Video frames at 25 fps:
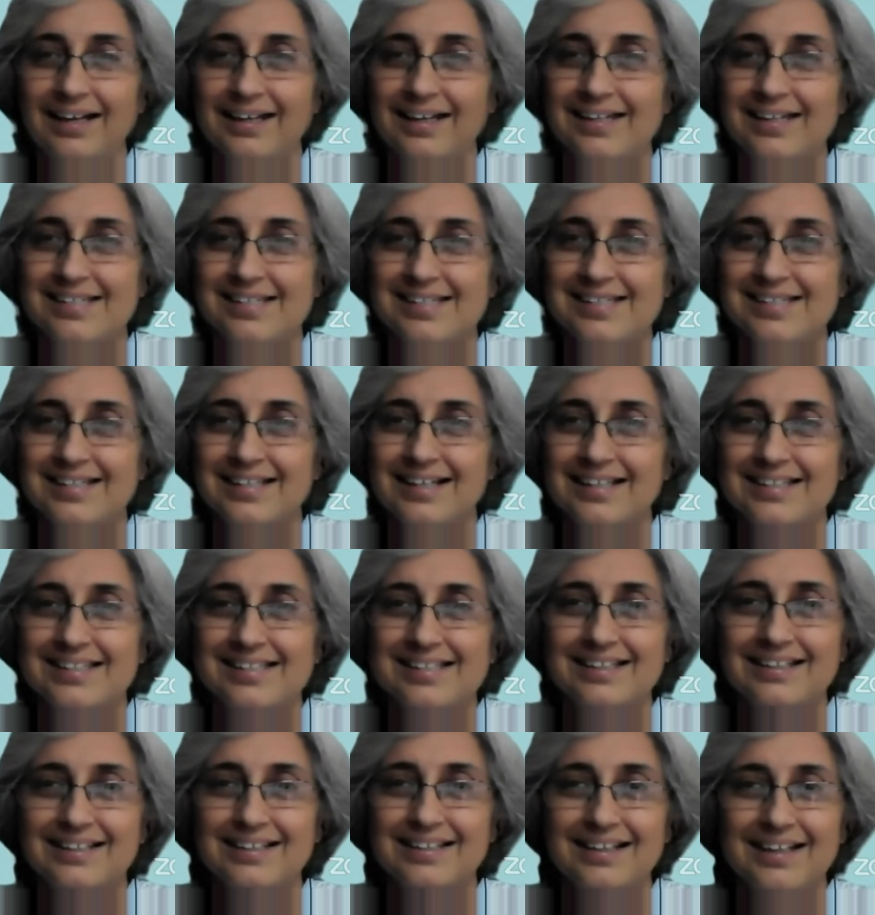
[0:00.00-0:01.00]
I guess
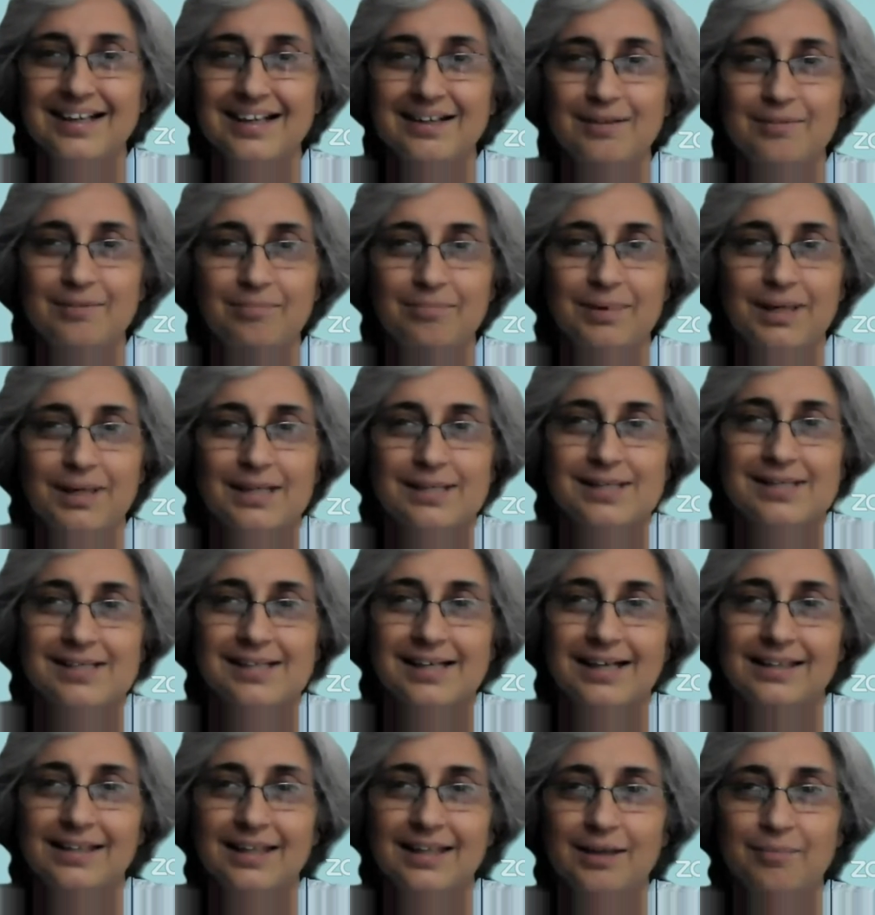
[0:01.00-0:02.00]
that's it. And
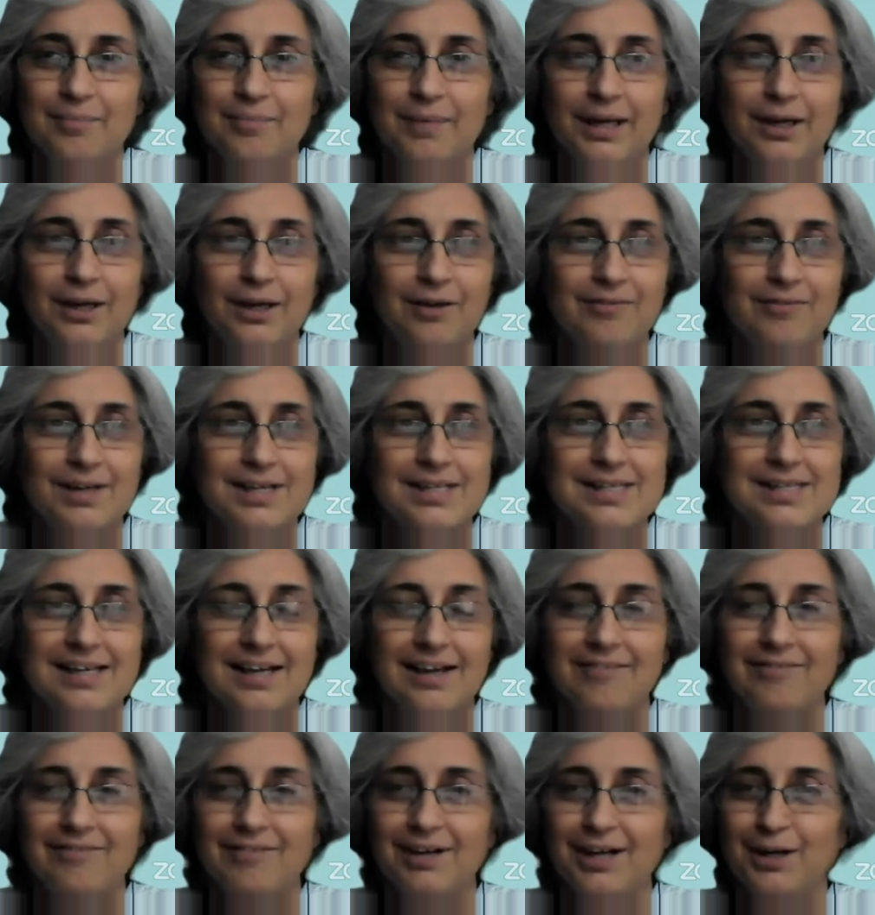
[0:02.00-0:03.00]
plus, I think many of us
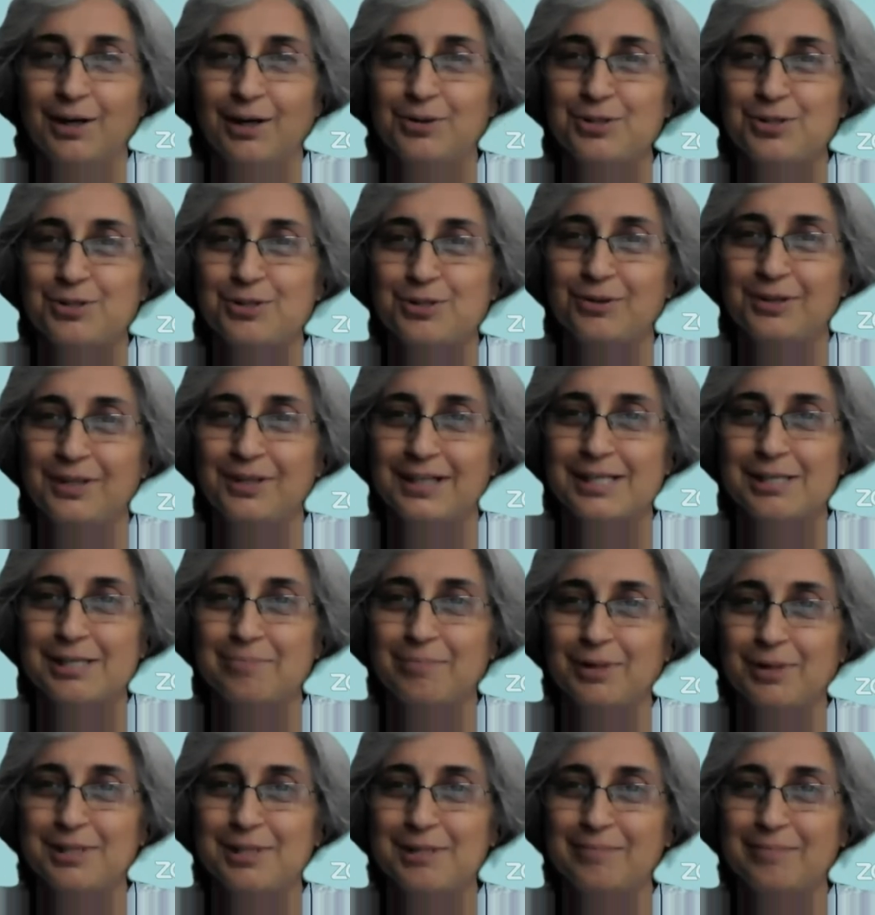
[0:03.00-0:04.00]
have our household
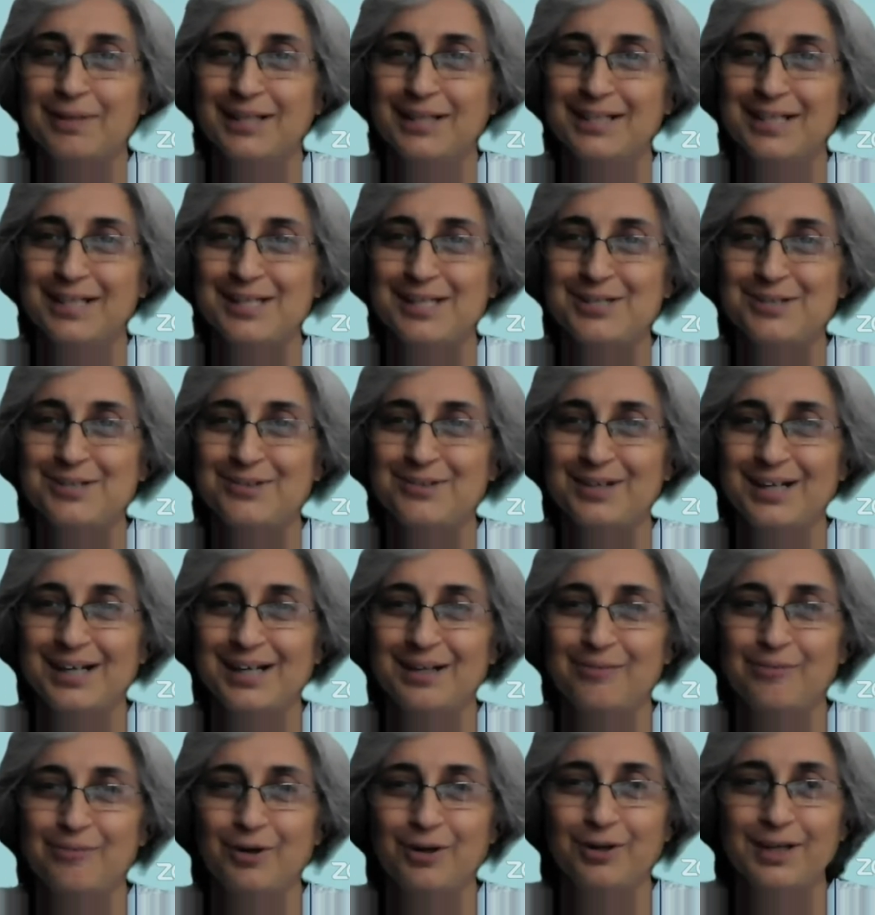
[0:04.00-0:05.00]
responsibilities to
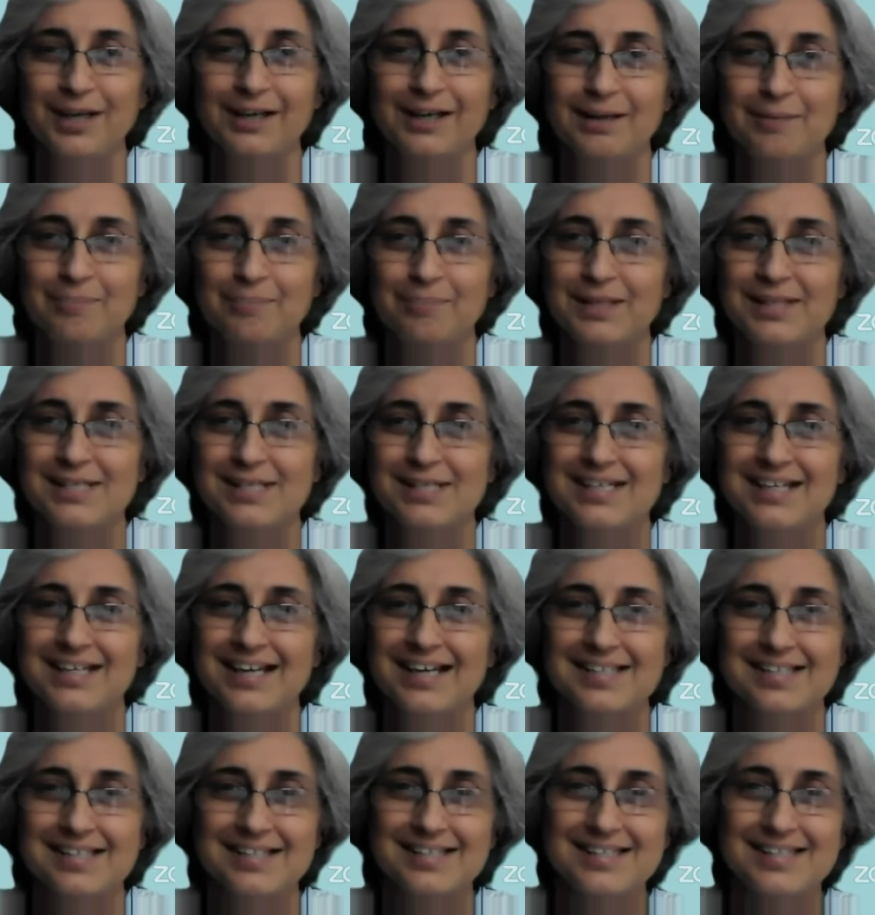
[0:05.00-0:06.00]
run, walking up the
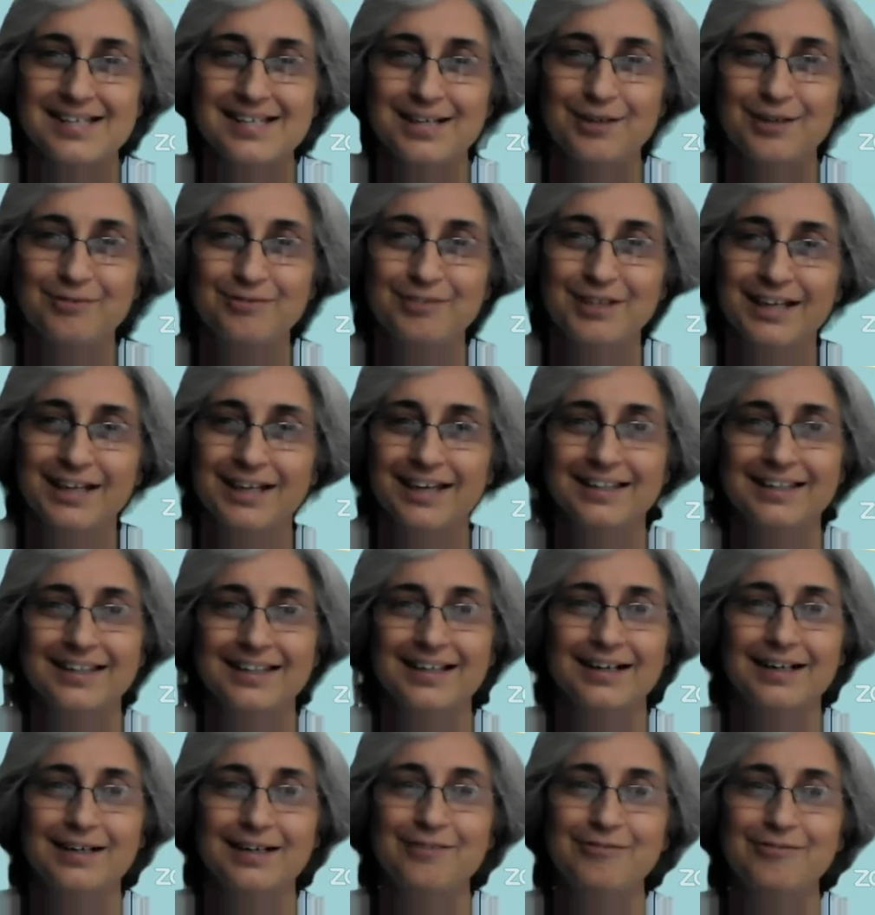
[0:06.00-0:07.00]
stairs instead of taking
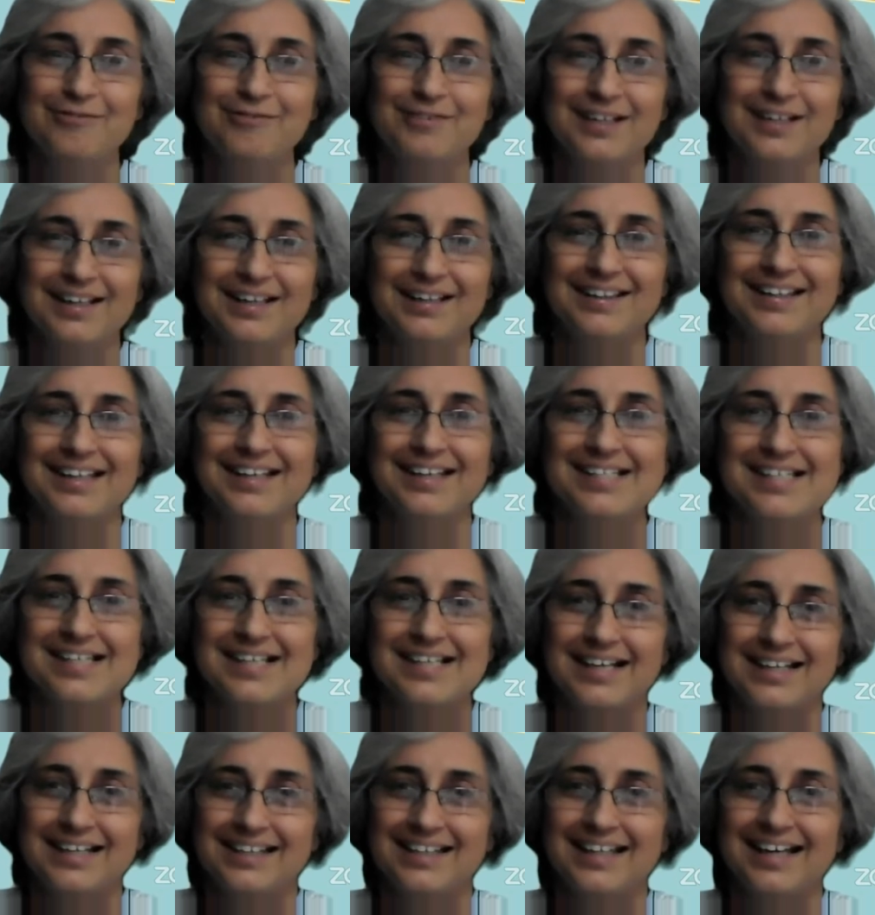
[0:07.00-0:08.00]
the lift and
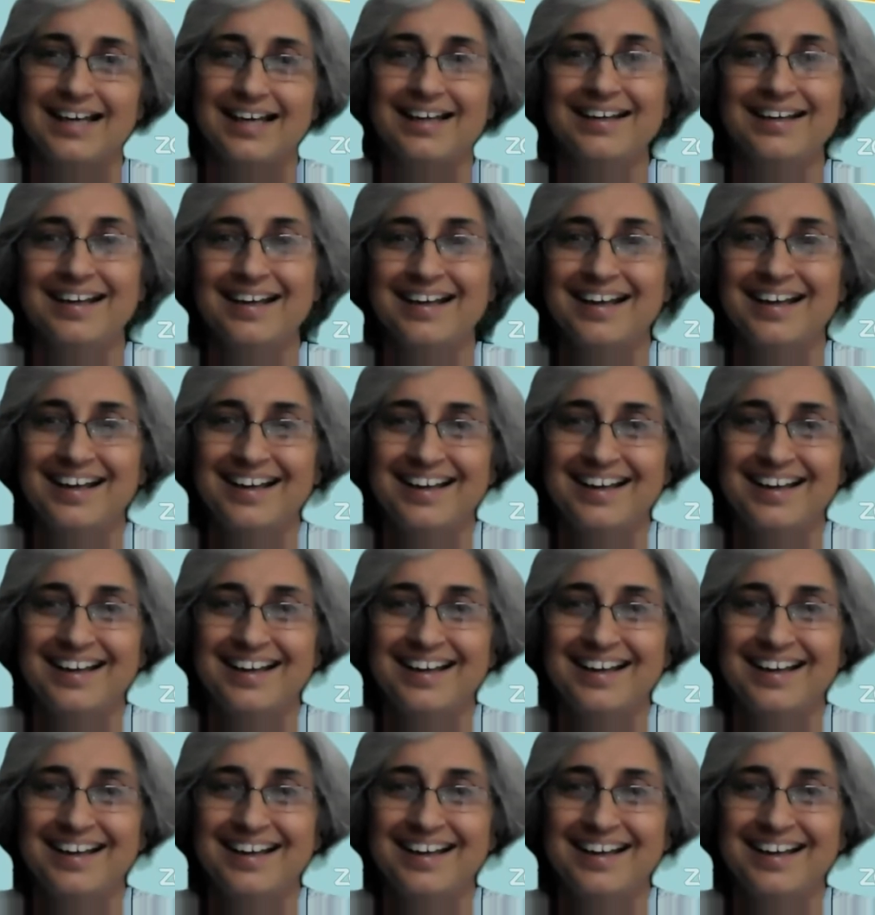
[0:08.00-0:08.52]
things like that.